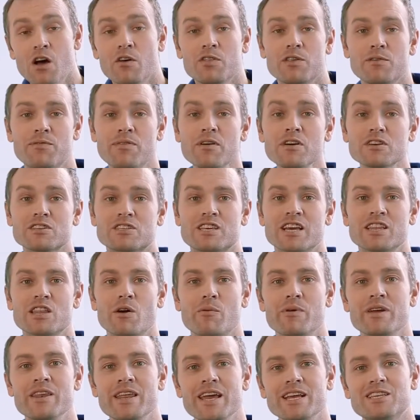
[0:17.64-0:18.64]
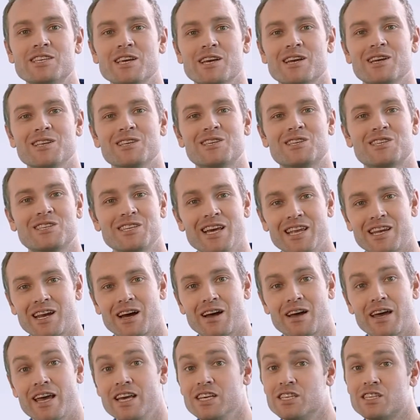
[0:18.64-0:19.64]
The first thing that we need to
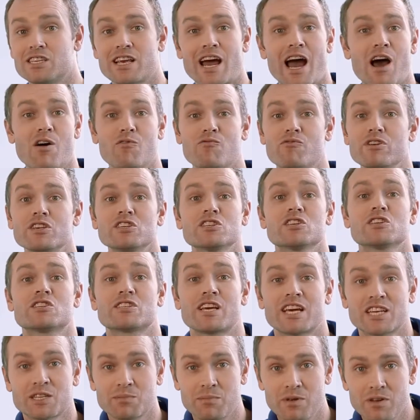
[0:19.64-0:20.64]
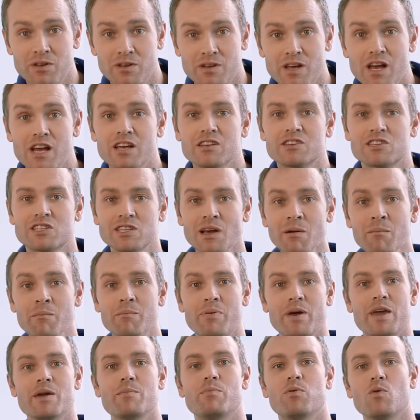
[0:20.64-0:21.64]
consider is our risk assessment.
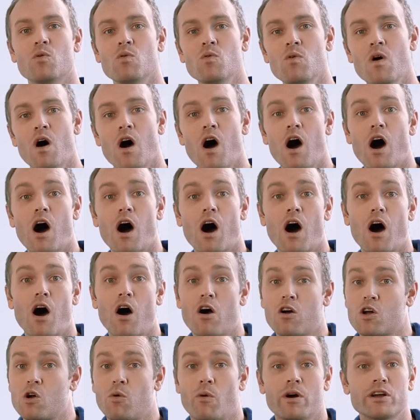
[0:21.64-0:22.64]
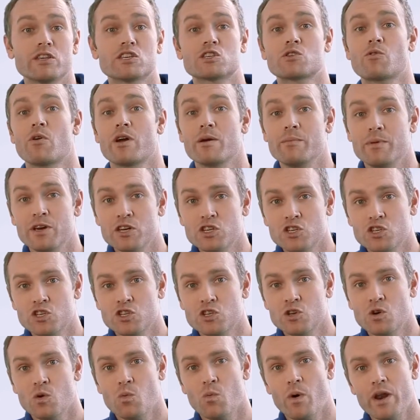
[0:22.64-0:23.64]
Some people are quite
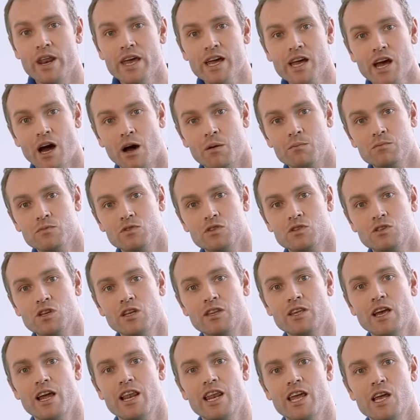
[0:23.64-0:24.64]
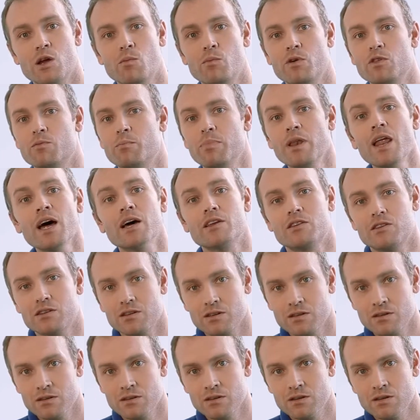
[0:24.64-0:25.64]
squeamish when it comes to dealing with blood.
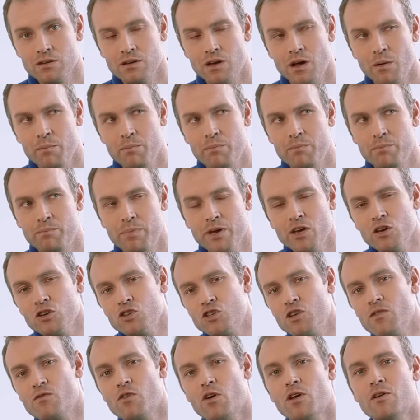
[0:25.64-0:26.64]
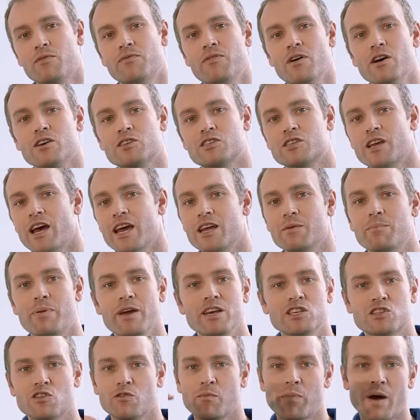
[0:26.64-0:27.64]
And because you've got a first aid
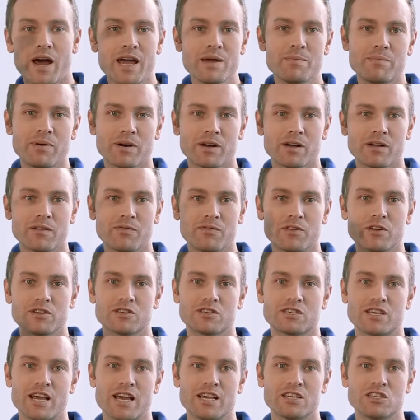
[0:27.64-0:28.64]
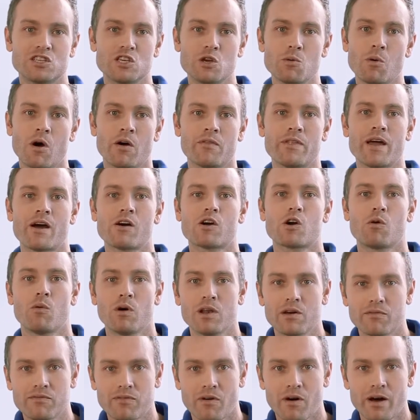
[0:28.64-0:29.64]
piece of paper that says you are now
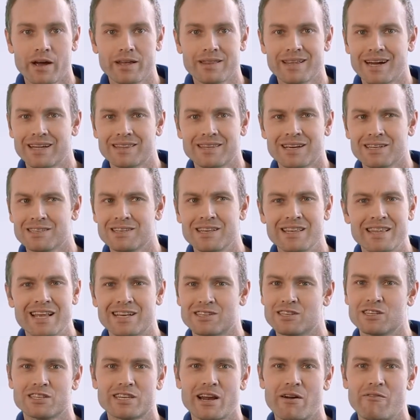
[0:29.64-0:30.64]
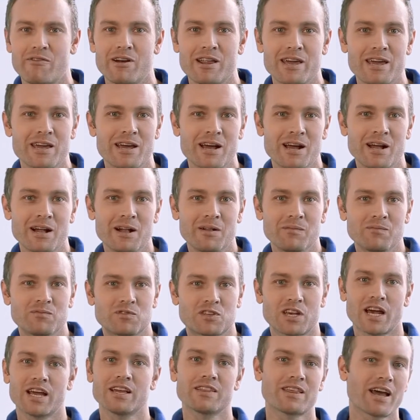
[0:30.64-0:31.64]
qualified, that doesn't necessarily
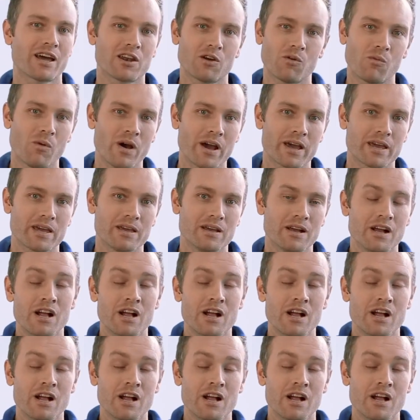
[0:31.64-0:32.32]
take that away.